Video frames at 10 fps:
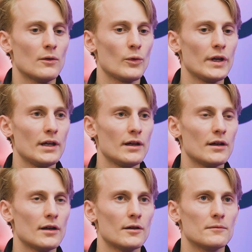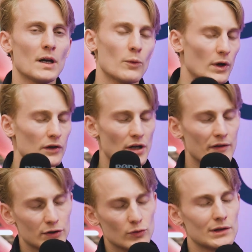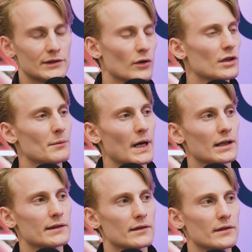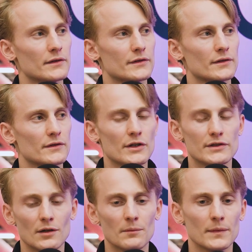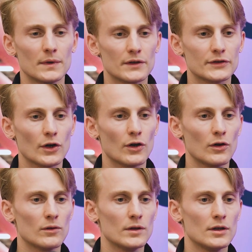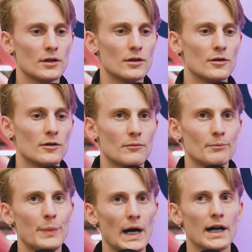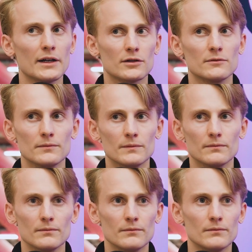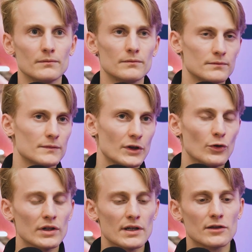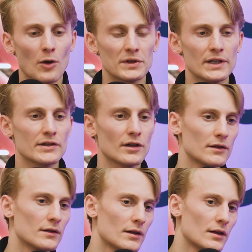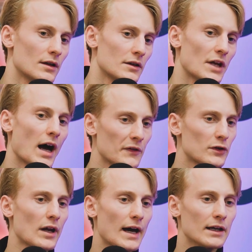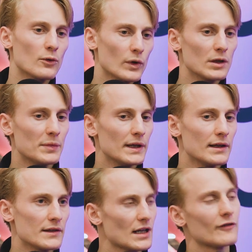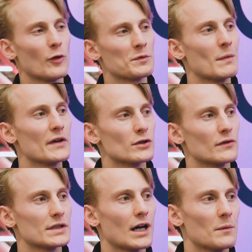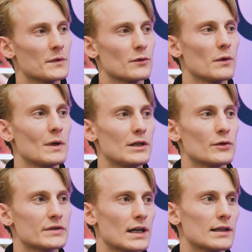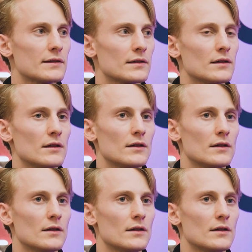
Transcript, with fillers: we uh, yeah, we also have a dual token backed system. So by doing this competition, the underlying will be self-optimized over time. So we will use that,